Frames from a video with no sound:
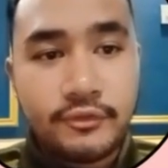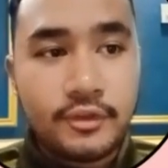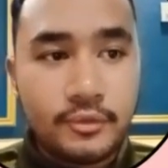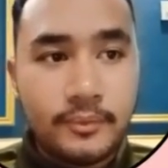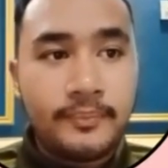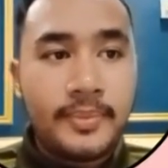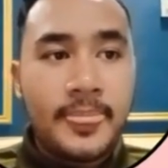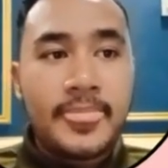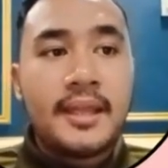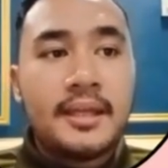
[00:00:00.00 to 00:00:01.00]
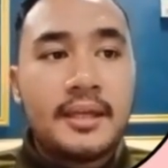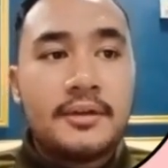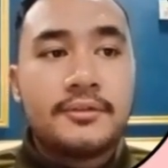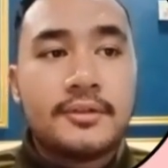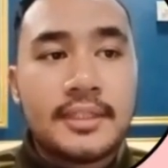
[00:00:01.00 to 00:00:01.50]
review.
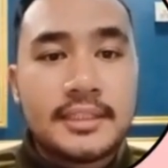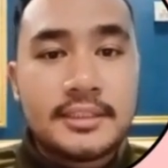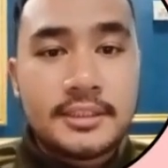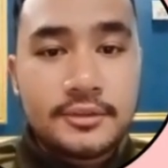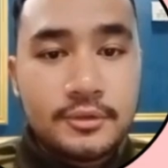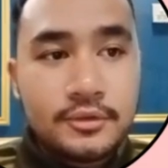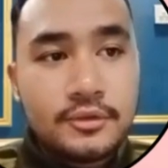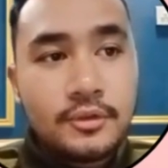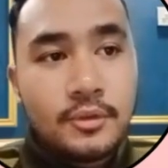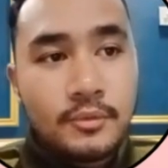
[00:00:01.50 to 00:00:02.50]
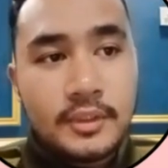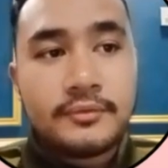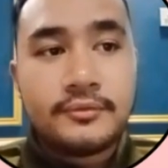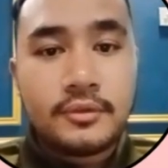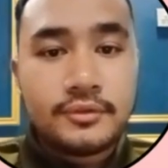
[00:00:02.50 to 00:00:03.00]
For ISO
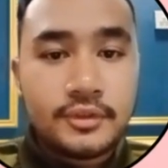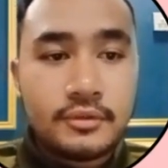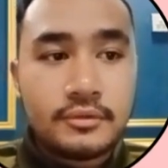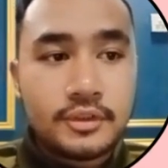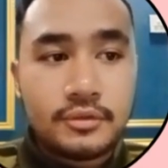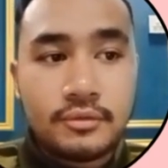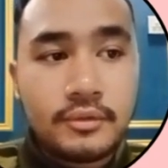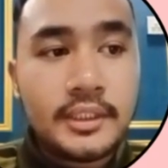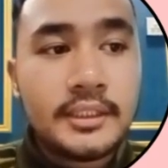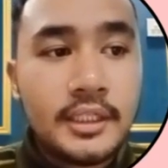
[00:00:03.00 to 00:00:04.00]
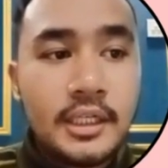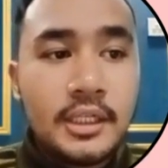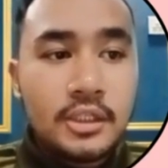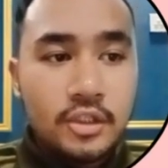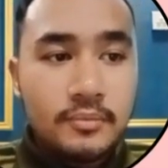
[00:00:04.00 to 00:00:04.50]
14001,
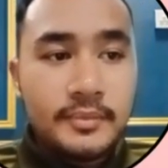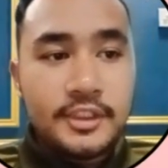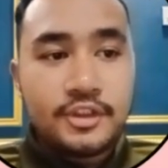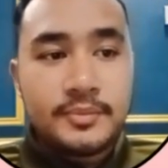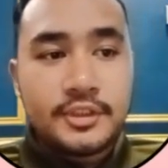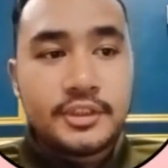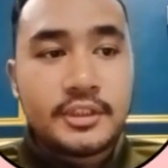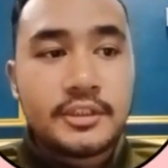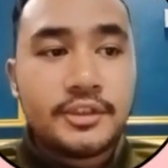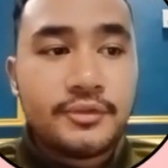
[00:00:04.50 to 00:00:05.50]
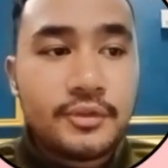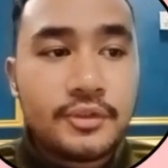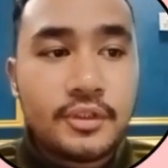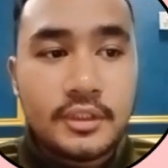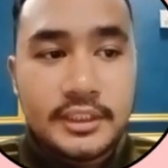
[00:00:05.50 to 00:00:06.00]
top management shall review
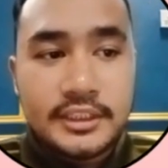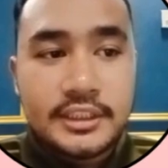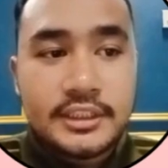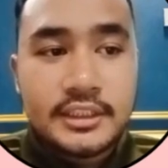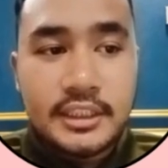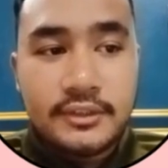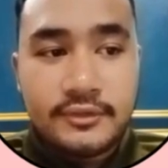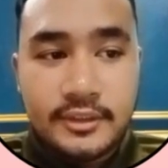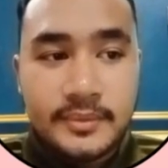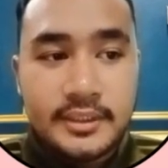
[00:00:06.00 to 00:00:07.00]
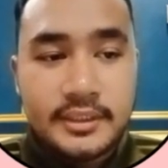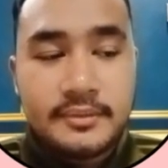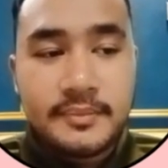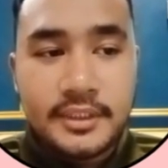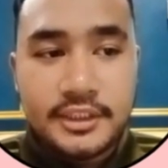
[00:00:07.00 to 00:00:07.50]
the organization environmental
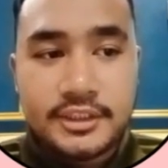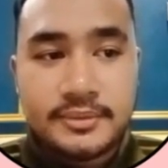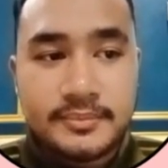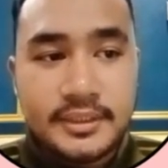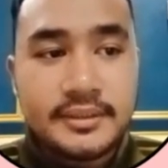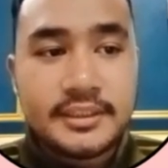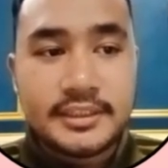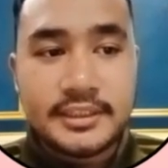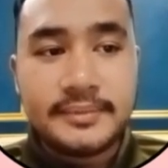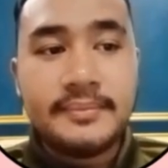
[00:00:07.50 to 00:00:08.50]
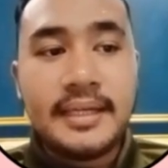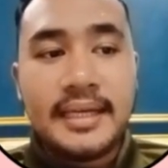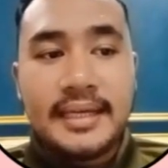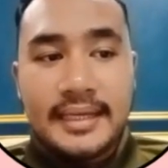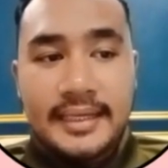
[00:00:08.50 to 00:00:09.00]
management system
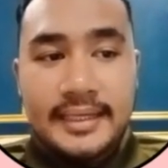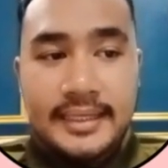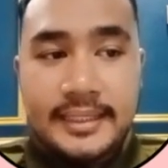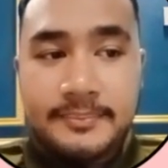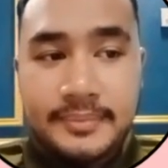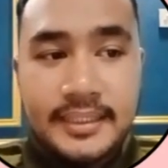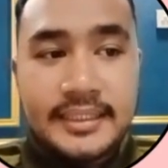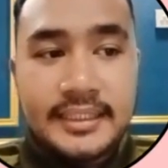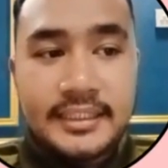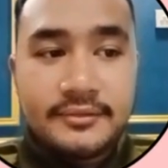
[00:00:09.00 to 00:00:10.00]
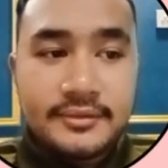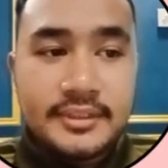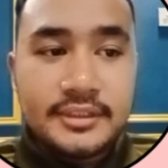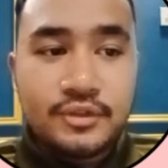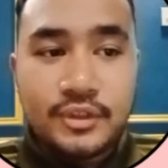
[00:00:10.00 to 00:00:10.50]
at planned
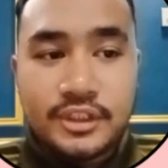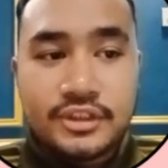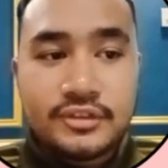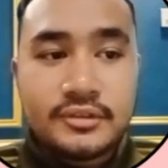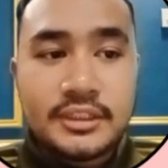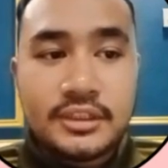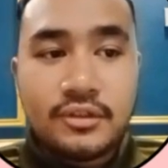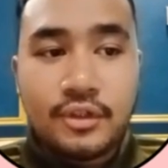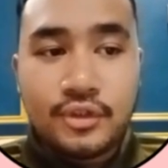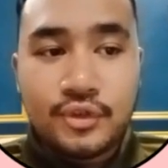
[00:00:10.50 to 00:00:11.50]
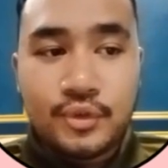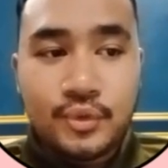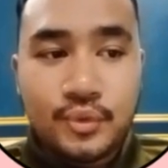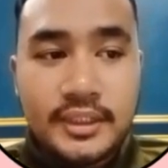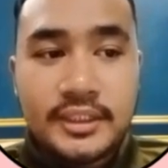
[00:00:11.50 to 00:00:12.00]
interval to ensure its
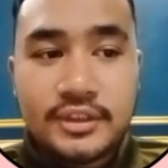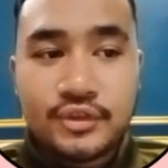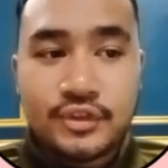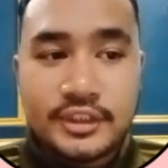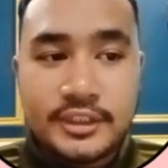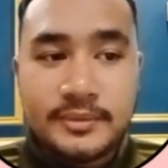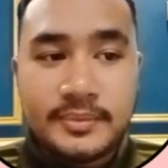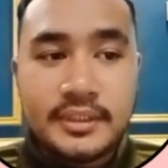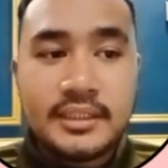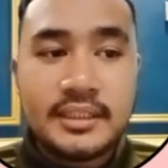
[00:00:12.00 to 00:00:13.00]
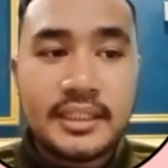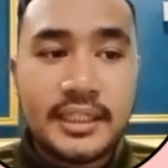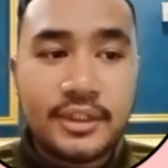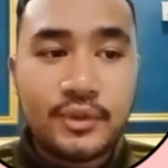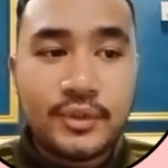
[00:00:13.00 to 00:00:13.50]
continuing sustainable
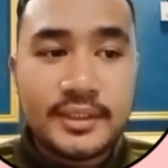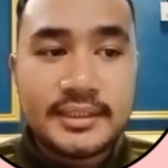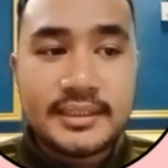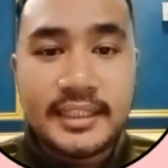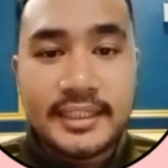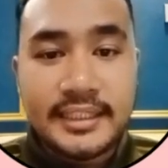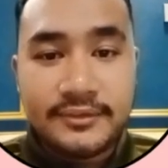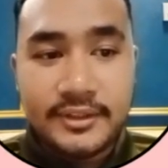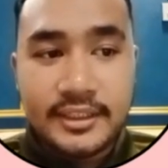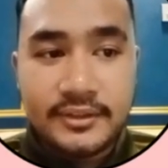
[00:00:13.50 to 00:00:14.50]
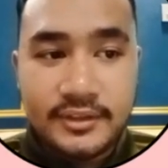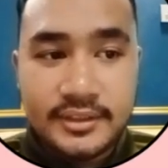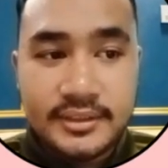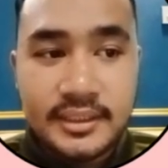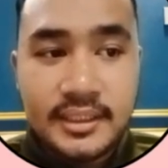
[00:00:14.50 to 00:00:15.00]
adequacy and effectiveness.